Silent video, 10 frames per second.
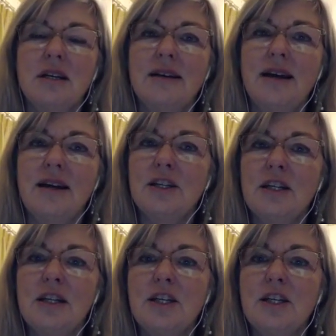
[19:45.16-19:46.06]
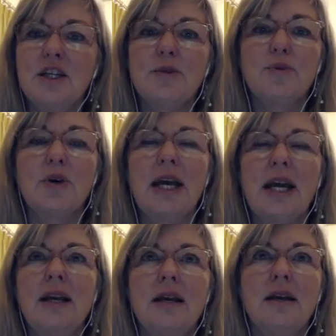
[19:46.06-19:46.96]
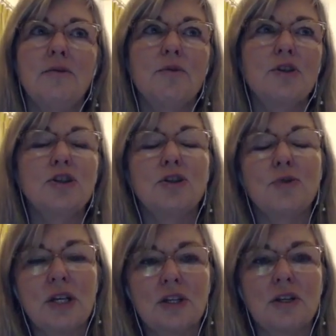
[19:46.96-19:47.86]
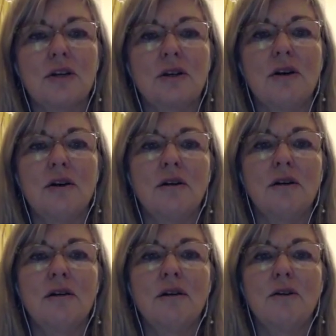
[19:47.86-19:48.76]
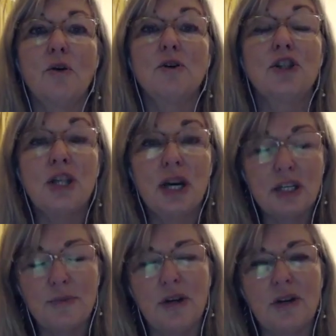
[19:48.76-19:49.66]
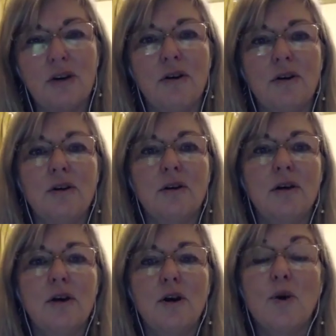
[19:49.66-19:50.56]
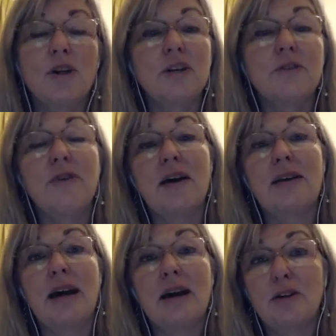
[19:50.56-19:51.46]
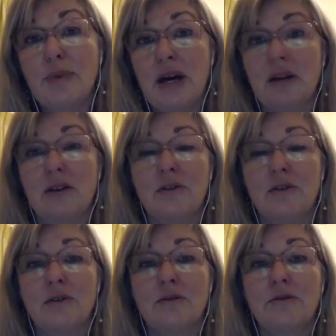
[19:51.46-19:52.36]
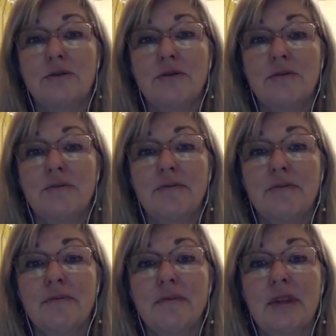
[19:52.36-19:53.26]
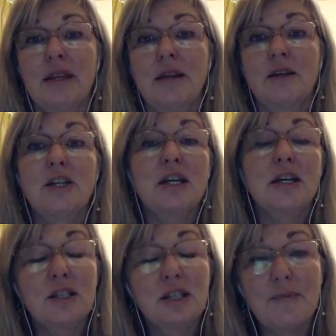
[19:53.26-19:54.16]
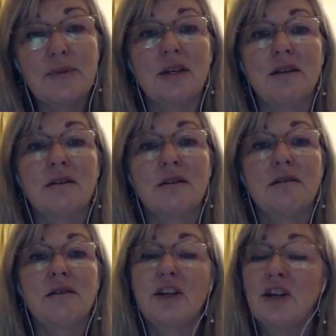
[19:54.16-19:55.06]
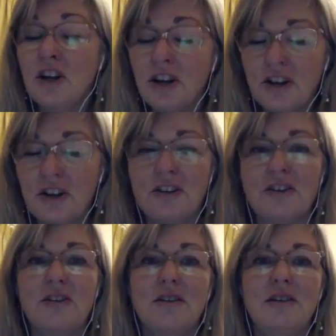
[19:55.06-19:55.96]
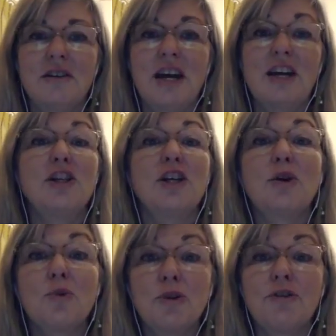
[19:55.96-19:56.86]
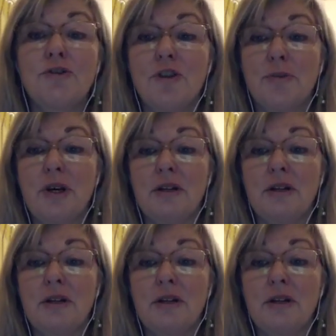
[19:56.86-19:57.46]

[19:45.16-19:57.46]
And she didn't put any restriction on or judgment on what she found out about herself. She accepted, she learned, and she grew from it.